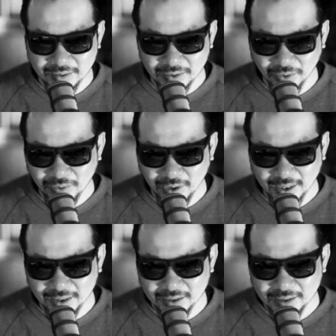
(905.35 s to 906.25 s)
You know, like
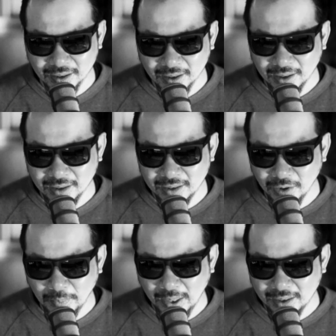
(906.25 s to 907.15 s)
it's, they're
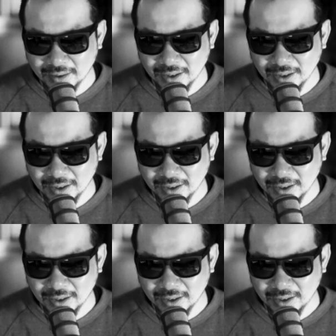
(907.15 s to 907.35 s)
not paying